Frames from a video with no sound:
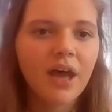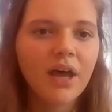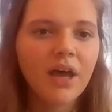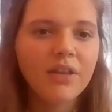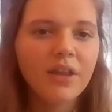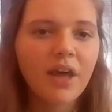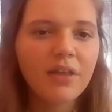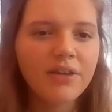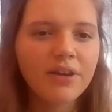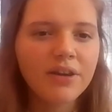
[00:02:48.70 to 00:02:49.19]

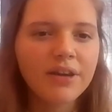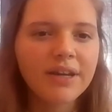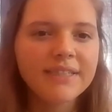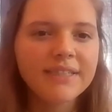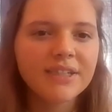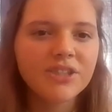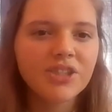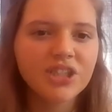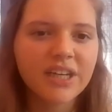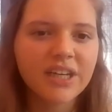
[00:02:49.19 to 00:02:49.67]
Another
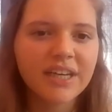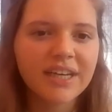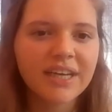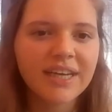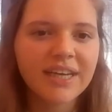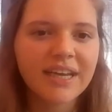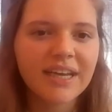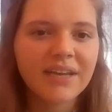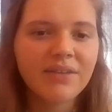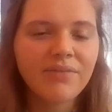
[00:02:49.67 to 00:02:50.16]
is a gene
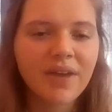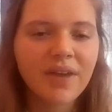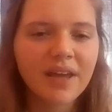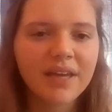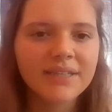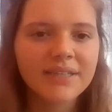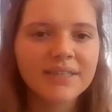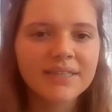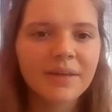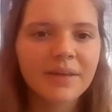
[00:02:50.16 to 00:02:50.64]
in E.
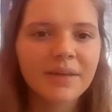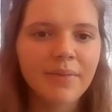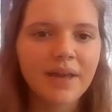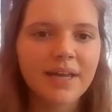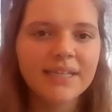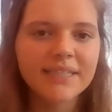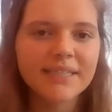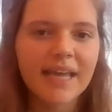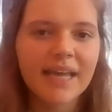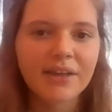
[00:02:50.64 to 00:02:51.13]
invadens that
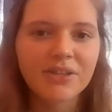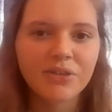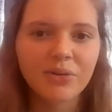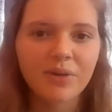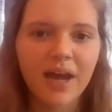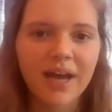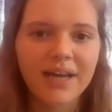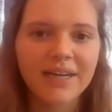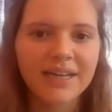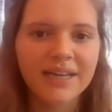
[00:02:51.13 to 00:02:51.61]
makes
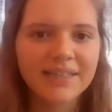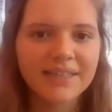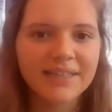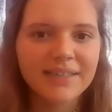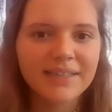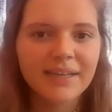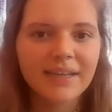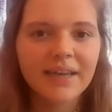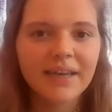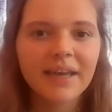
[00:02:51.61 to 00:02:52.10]
hexokinase.
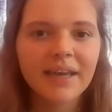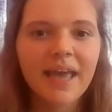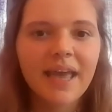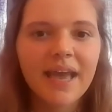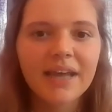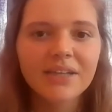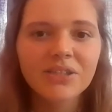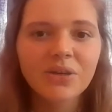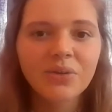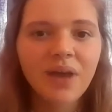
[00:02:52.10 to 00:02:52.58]

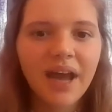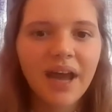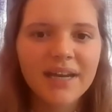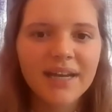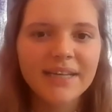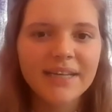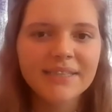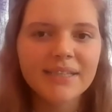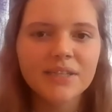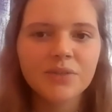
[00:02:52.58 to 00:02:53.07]

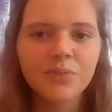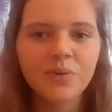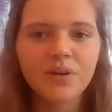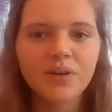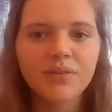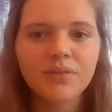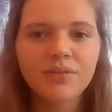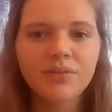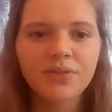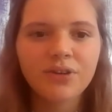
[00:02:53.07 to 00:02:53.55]
Hexokinase is one
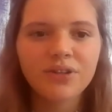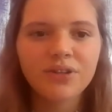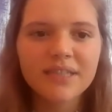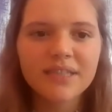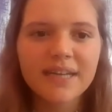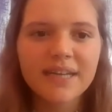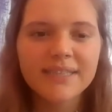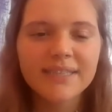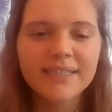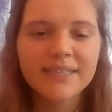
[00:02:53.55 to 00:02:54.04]
of the first
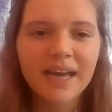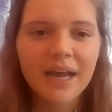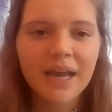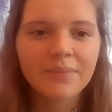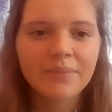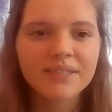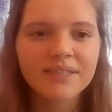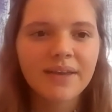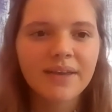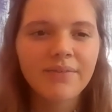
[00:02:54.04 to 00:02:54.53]

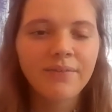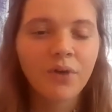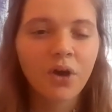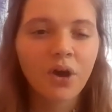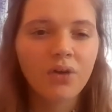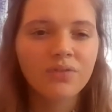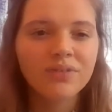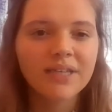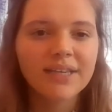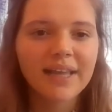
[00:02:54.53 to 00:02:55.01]
enzymes
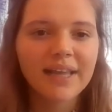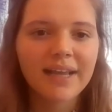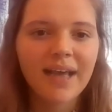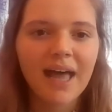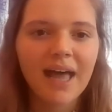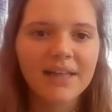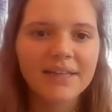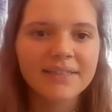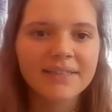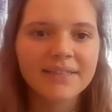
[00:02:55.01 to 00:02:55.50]
involved in
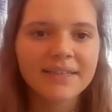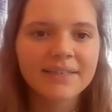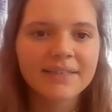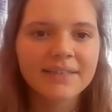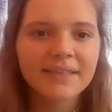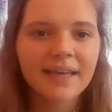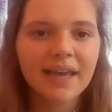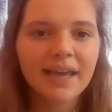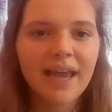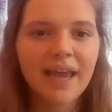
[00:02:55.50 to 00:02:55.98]

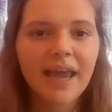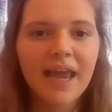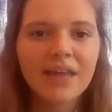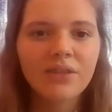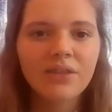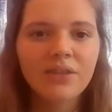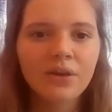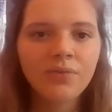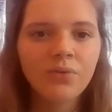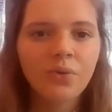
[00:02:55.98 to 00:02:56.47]
glycolysis,
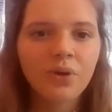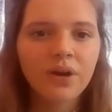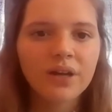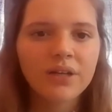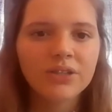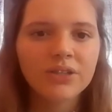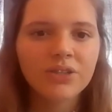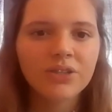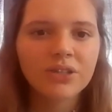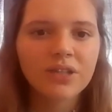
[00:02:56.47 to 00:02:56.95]
and therefore
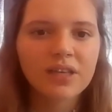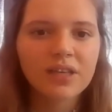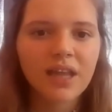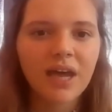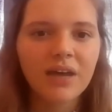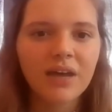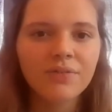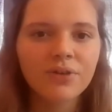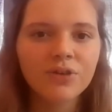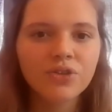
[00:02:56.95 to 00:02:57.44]
exerts a
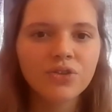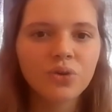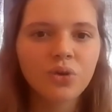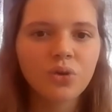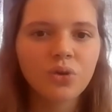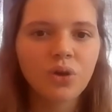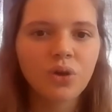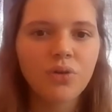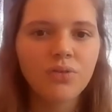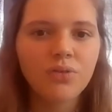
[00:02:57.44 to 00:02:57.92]
lot of
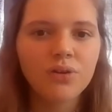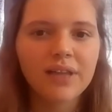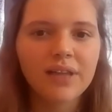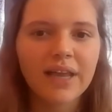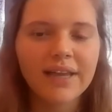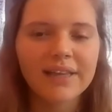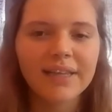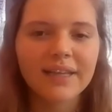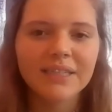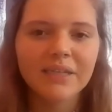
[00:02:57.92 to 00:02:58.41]
control over
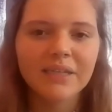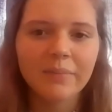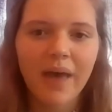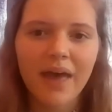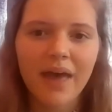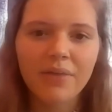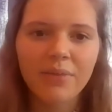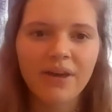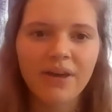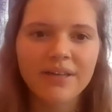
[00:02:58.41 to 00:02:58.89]
glycolytic
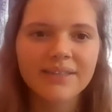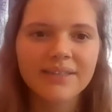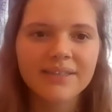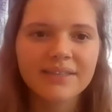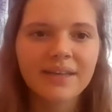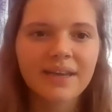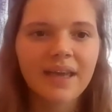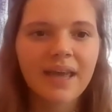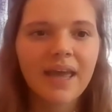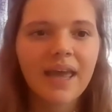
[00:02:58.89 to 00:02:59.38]
pathways.
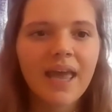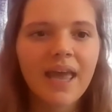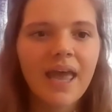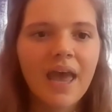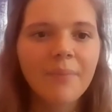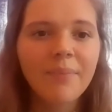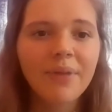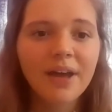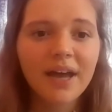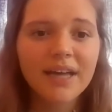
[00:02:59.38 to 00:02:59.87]

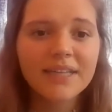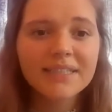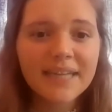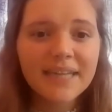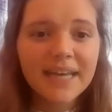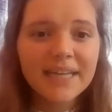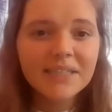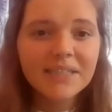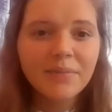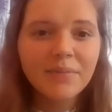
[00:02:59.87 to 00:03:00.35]
And because
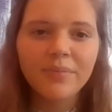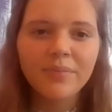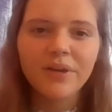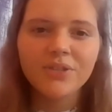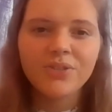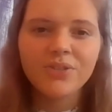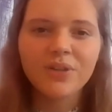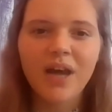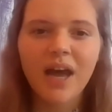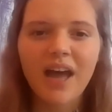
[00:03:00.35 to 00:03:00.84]

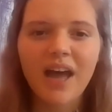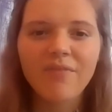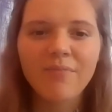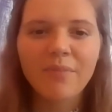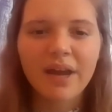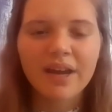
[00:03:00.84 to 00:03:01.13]
Entamoeba do not have